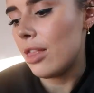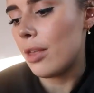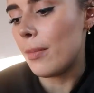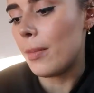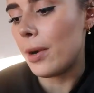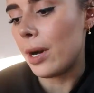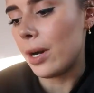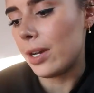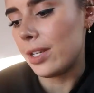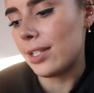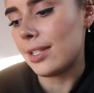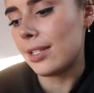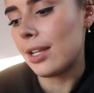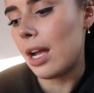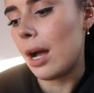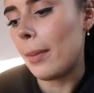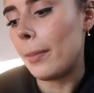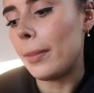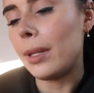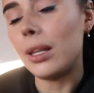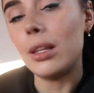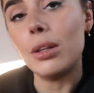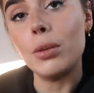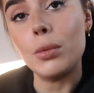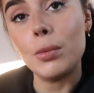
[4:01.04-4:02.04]
the past
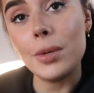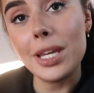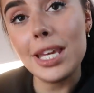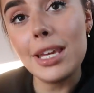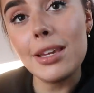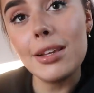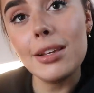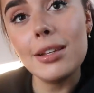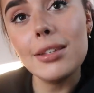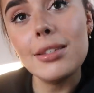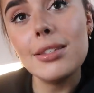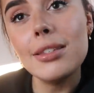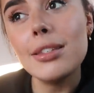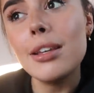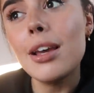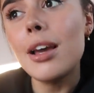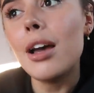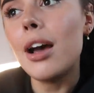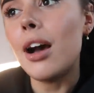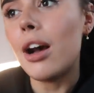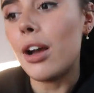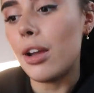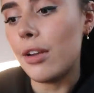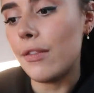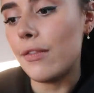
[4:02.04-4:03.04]
couple of weeks.
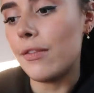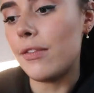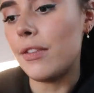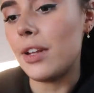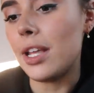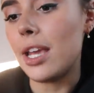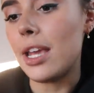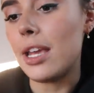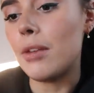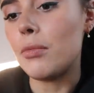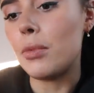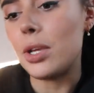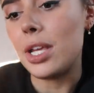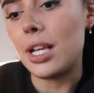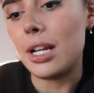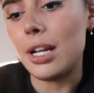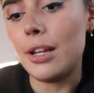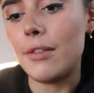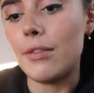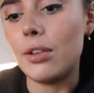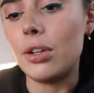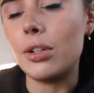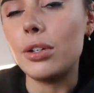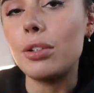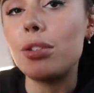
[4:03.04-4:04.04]
Hopefully
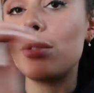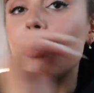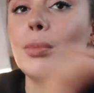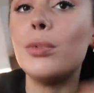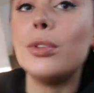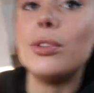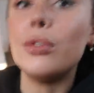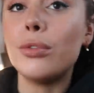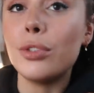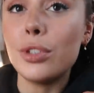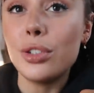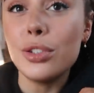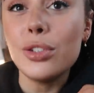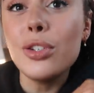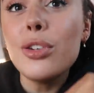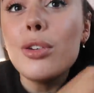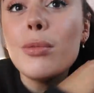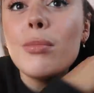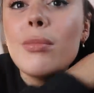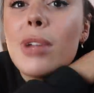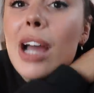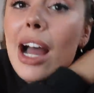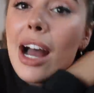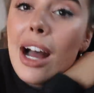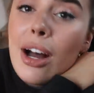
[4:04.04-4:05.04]
weekly vlogs will
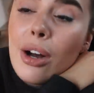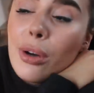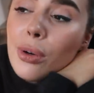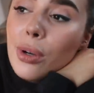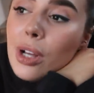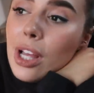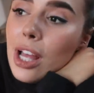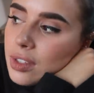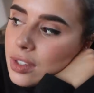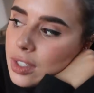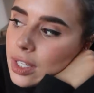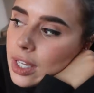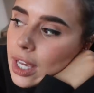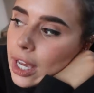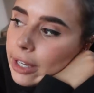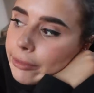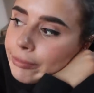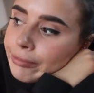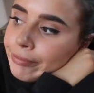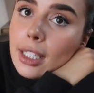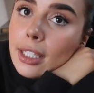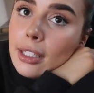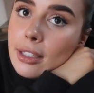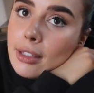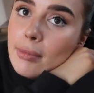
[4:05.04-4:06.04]
resume now. So yeah,
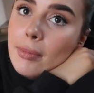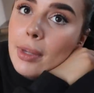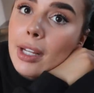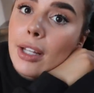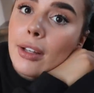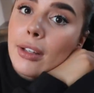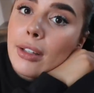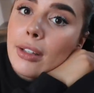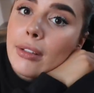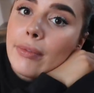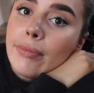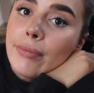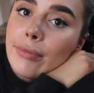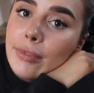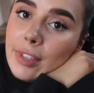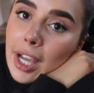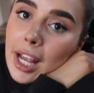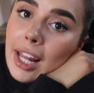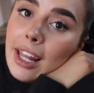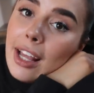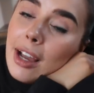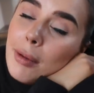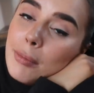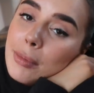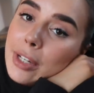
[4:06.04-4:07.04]
that is my little
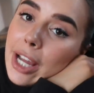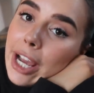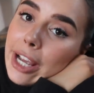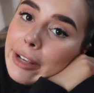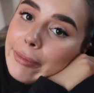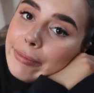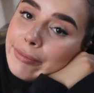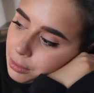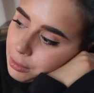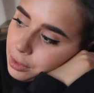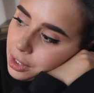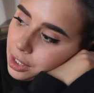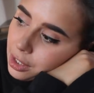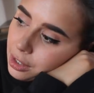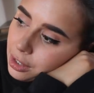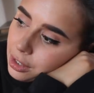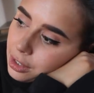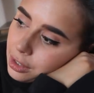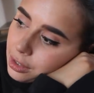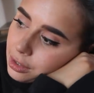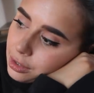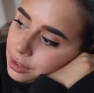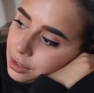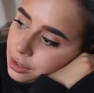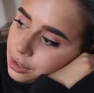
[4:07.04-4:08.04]
daily update. I'm
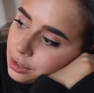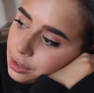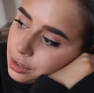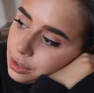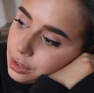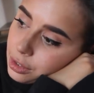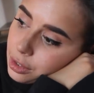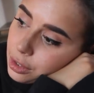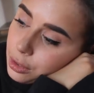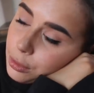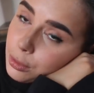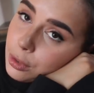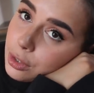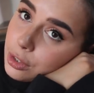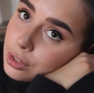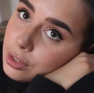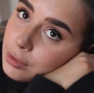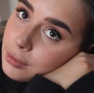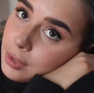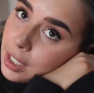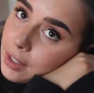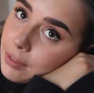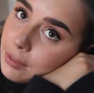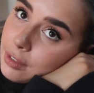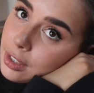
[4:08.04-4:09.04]
gonna go watch
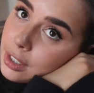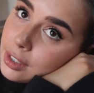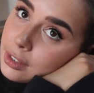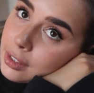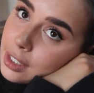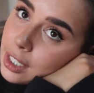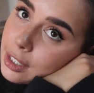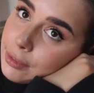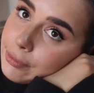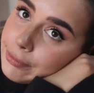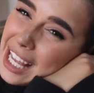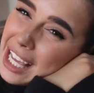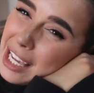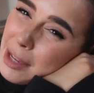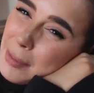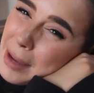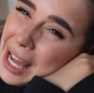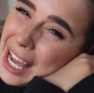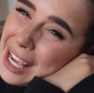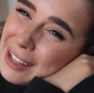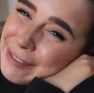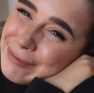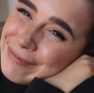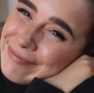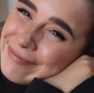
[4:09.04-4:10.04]
some Netflix now. Bye
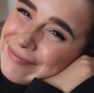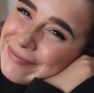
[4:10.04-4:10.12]
bye.